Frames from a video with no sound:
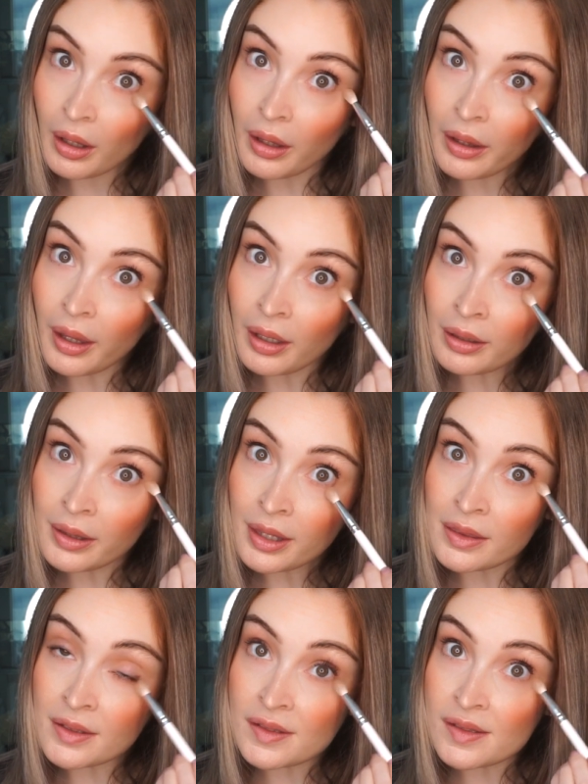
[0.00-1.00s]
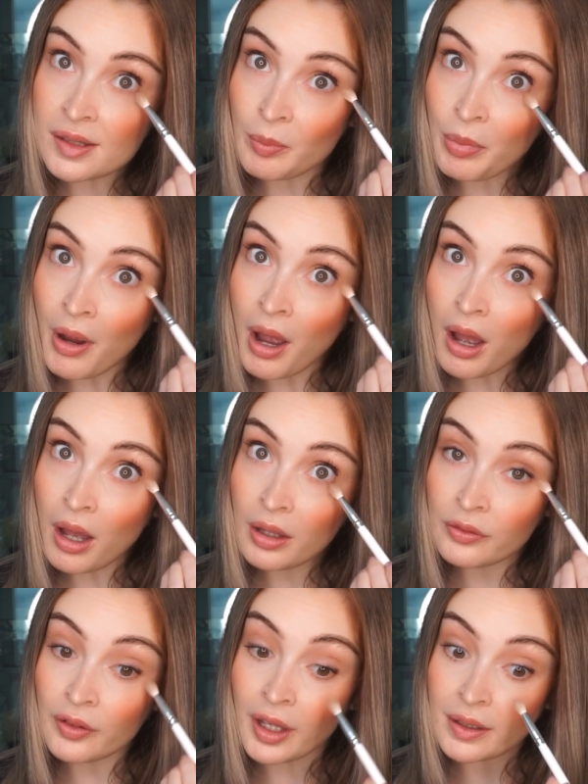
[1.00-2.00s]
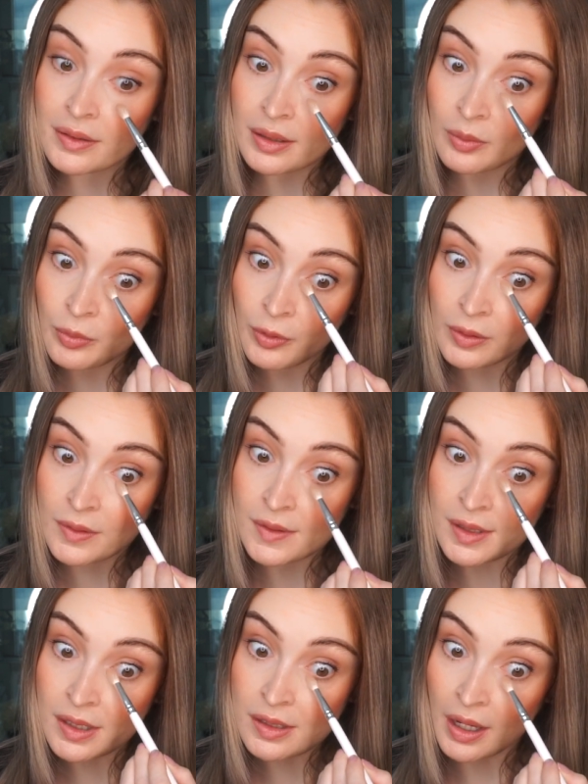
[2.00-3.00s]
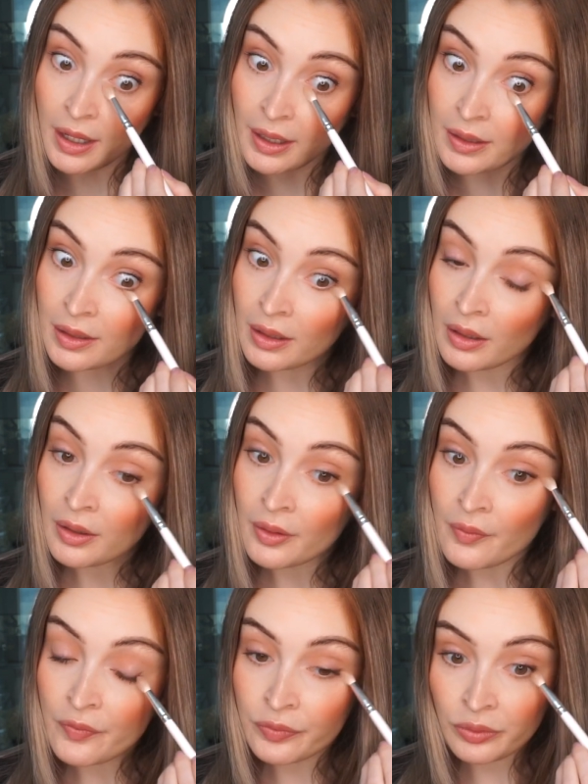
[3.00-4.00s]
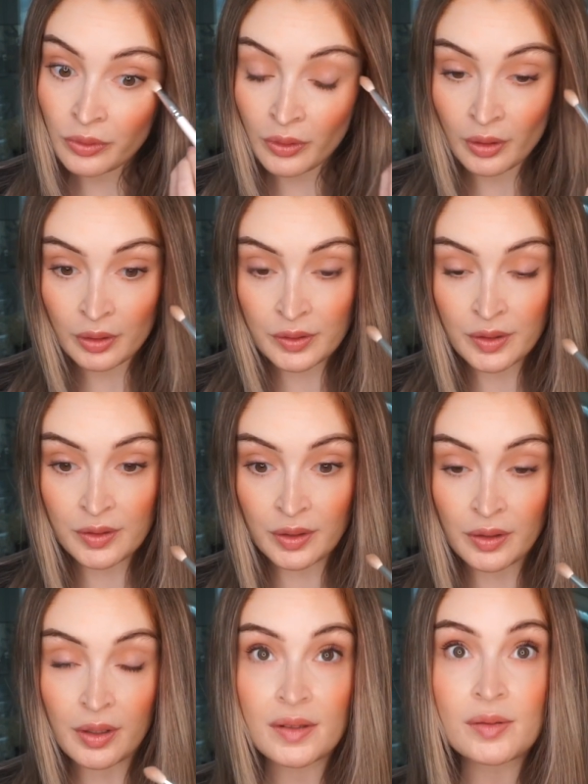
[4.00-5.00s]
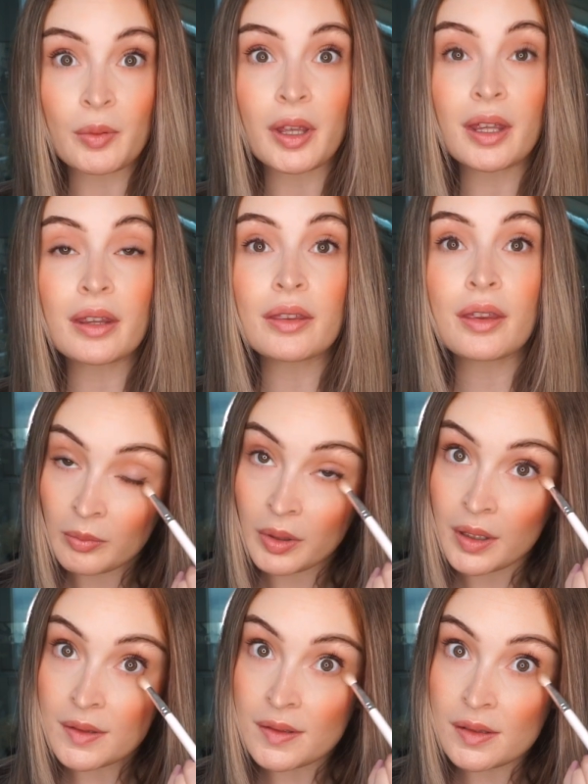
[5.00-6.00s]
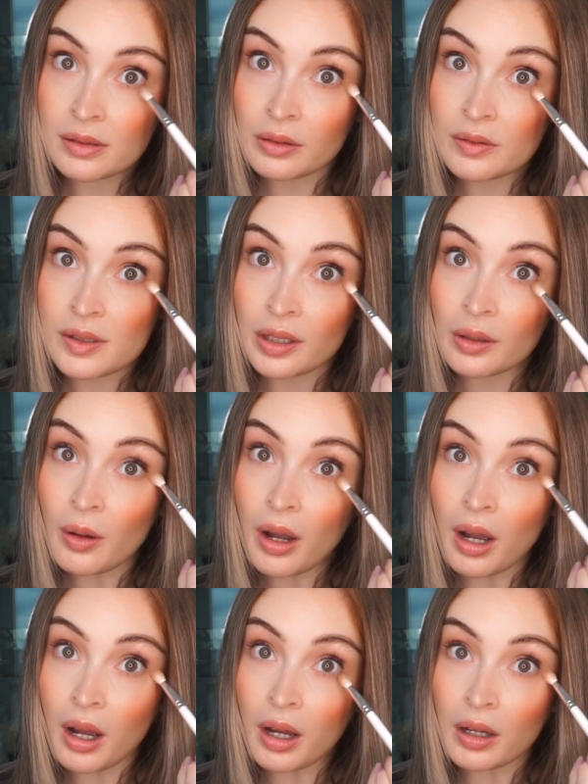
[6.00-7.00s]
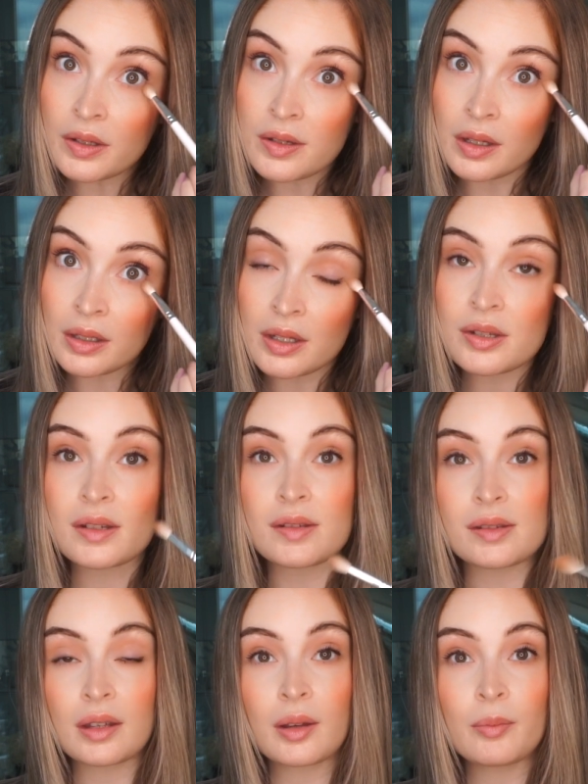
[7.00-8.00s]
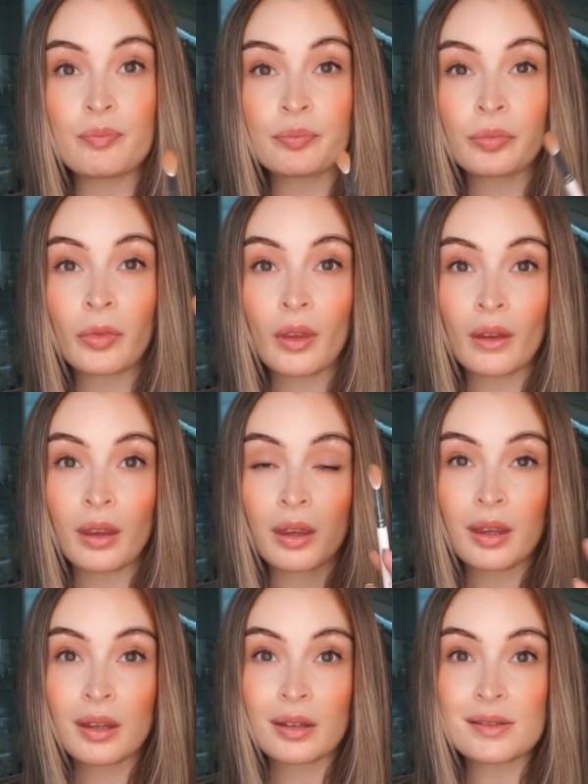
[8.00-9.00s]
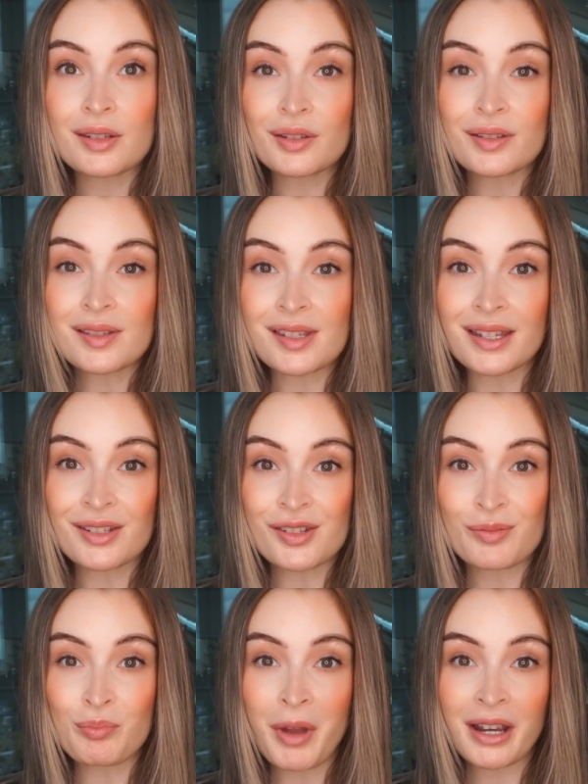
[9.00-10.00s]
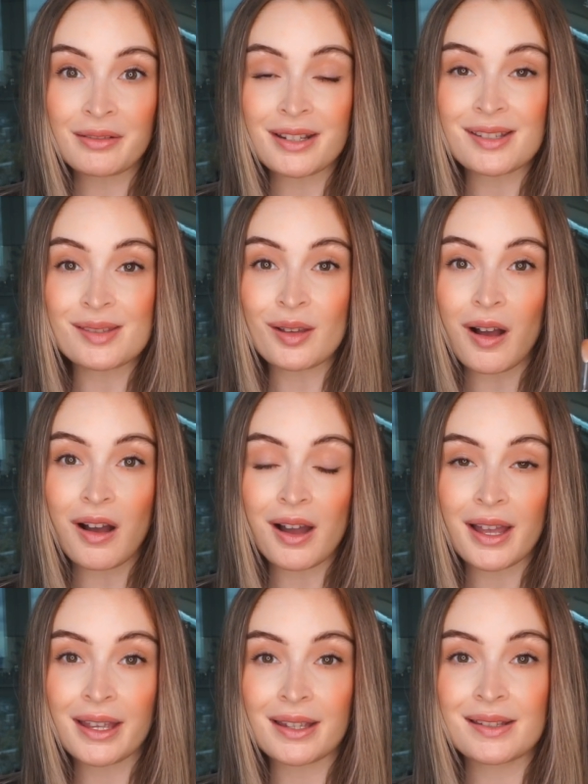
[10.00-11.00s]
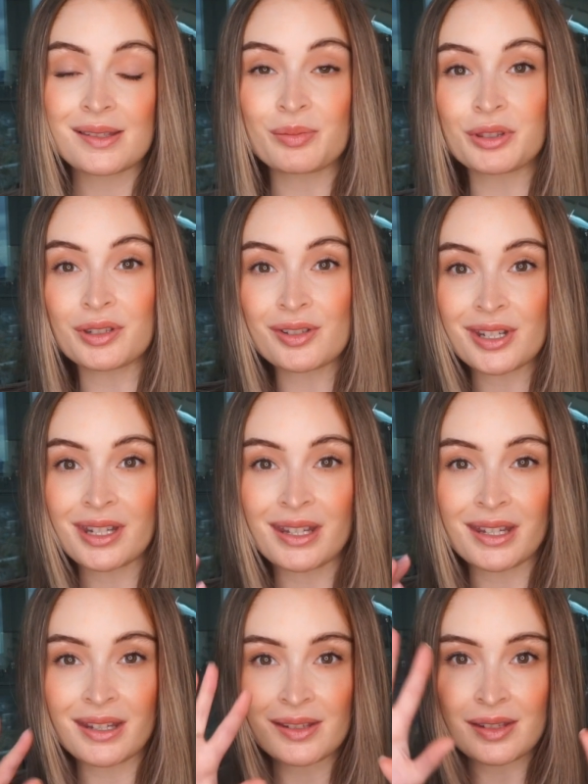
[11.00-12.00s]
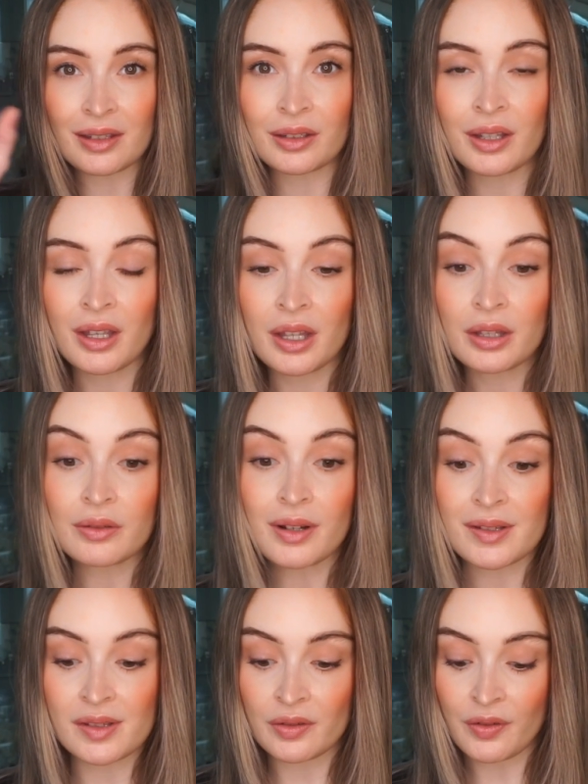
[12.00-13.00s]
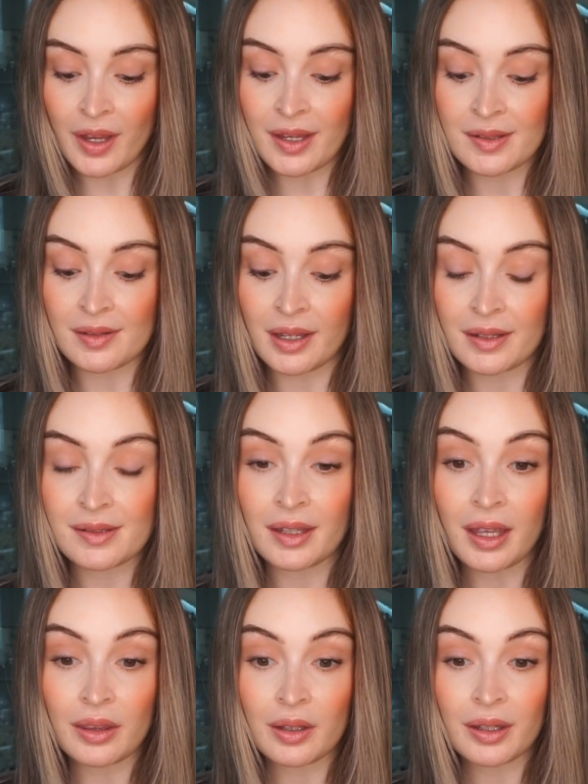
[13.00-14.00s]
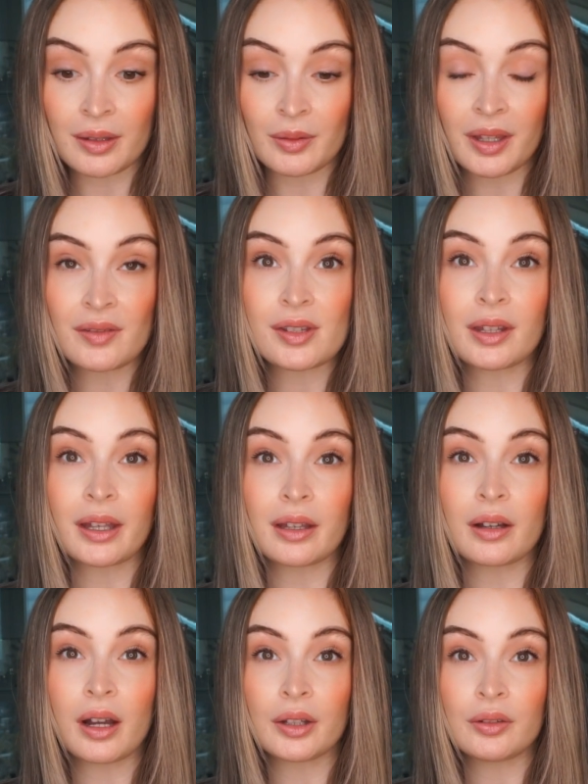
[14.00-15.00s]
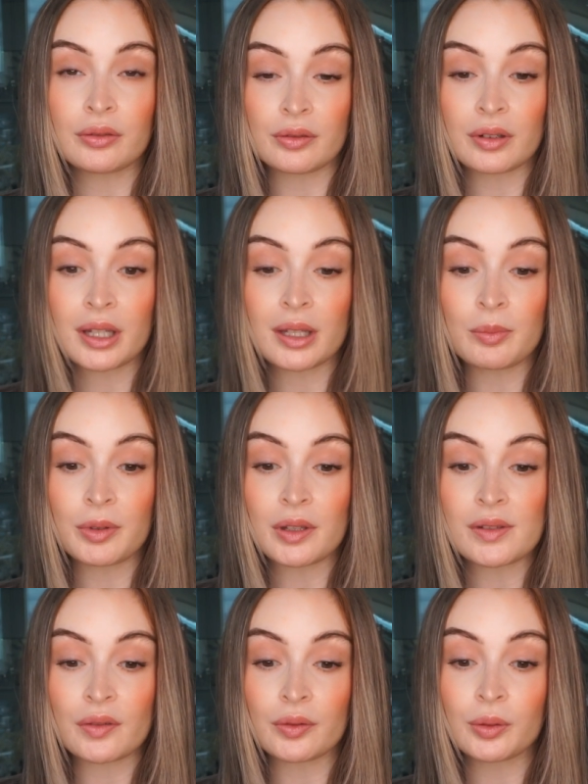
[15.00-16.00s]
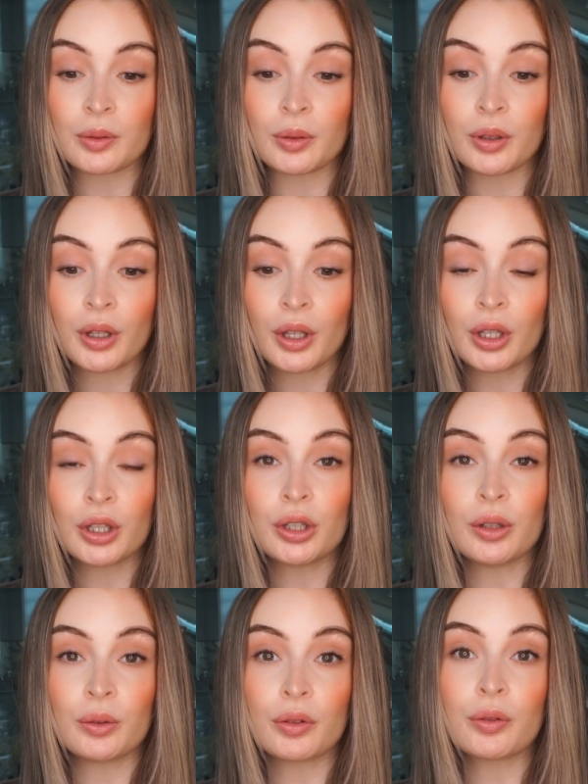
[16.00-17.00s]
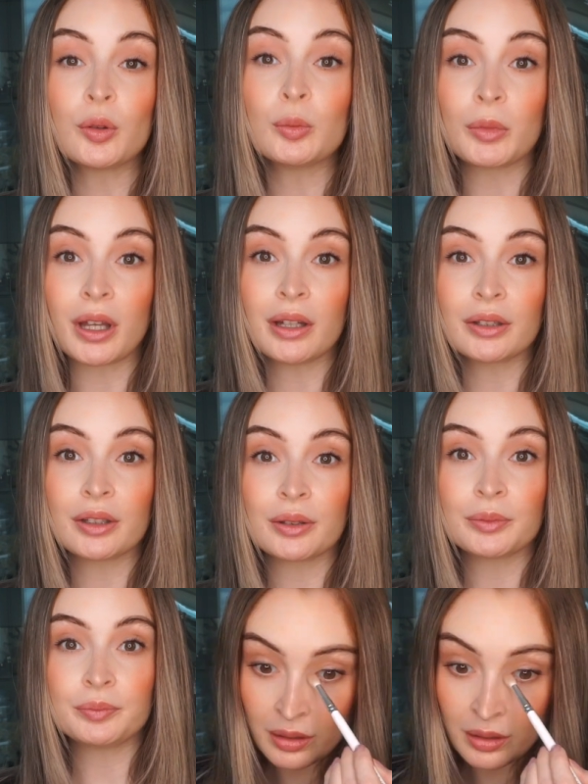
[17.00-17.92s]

Again, I think this is the perfect bronzy shade to do this with, because it's not too harsh, and it just, as you can see, it just marries the eyes with the cheeks and the rest of the face like together. It gives it like a kind of really beautiful uniform look.